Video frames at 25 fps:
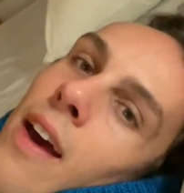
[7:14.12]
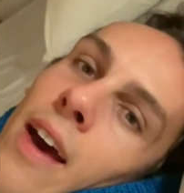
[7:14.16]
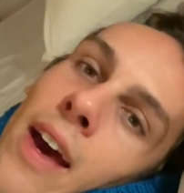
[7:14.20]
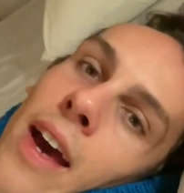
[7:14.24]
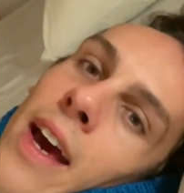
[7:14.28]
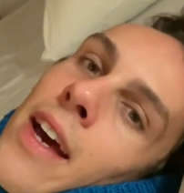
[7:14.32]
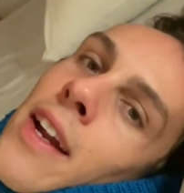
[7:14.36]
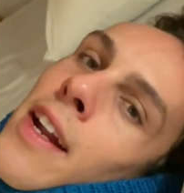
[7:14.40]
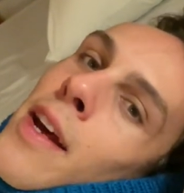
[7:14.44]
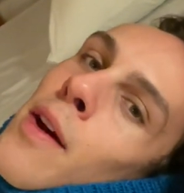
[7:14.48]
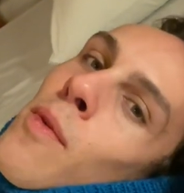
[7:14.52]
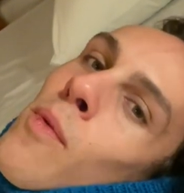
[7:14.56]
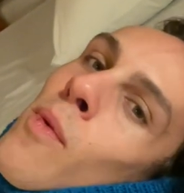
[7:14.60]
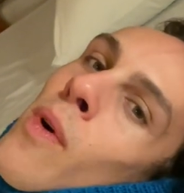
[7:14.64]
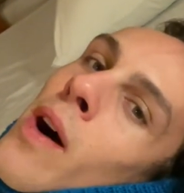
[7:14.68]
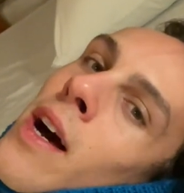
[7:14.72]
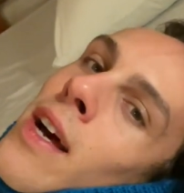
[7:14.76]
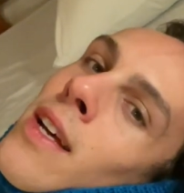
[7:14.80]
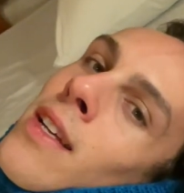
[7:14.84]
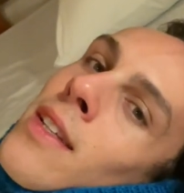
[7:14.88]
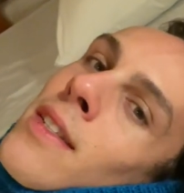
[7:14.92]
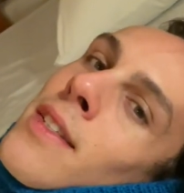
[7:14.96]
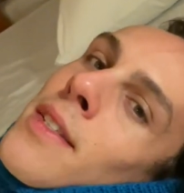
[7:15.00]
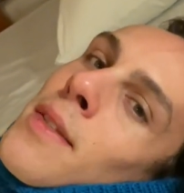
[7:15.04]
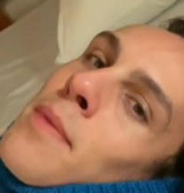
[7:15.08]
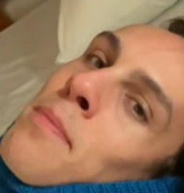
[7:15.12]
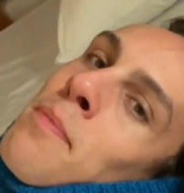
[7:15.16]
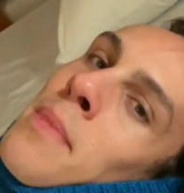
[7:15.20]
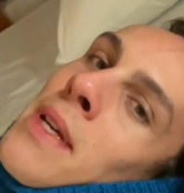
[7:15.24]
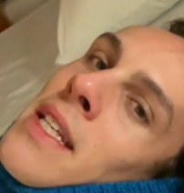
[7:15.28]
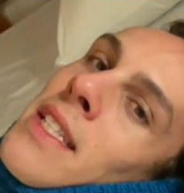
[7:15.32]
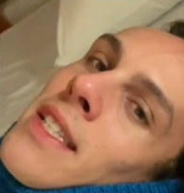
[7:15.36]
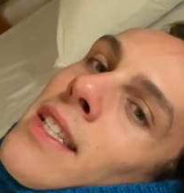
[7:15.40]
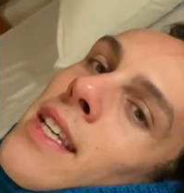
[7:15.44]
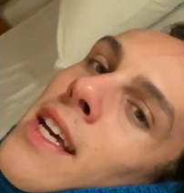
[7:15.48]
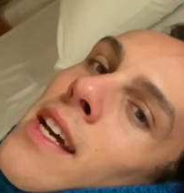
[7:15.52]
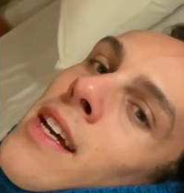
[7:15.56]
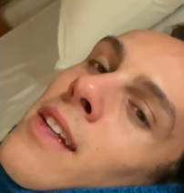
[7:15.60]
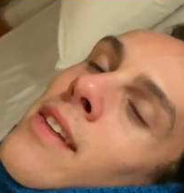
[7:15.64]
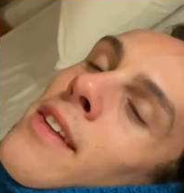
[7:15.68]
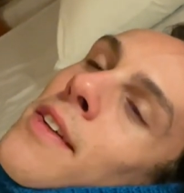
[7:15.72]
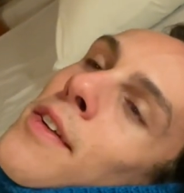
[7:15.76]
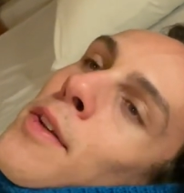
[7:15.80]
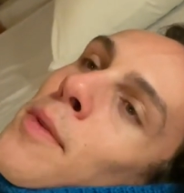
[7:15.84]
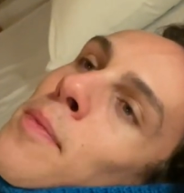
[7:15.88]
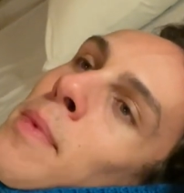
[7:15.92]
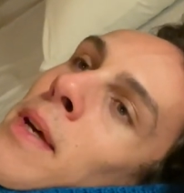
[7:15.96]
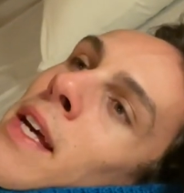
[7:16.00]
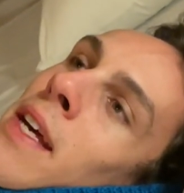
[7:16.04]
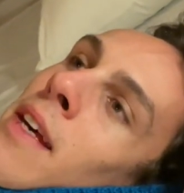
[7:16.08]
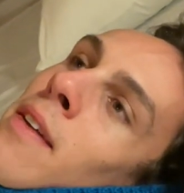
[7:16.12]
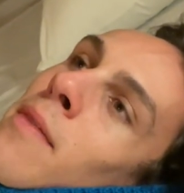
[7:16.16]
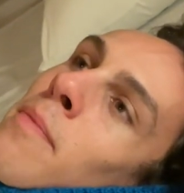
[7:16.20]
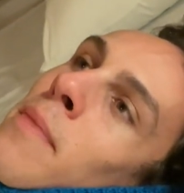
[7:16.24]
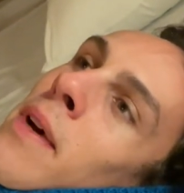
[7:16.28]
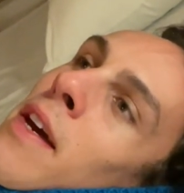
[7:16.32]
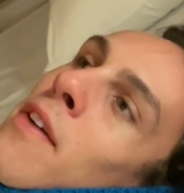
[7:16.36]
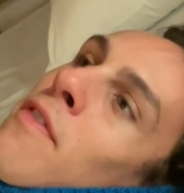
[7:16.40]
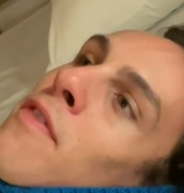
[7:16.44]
I was missing a little bit my